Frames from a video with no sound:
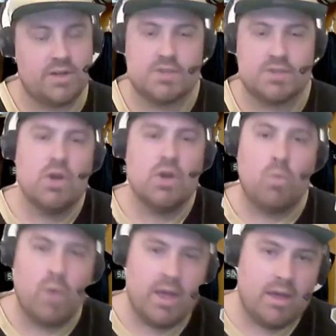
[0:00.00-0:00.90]
Because
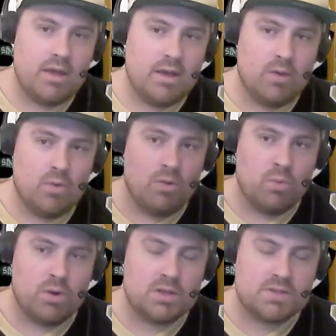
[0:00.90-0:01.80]

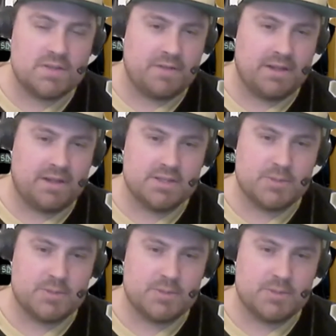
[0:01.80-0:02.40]
what's the Falcons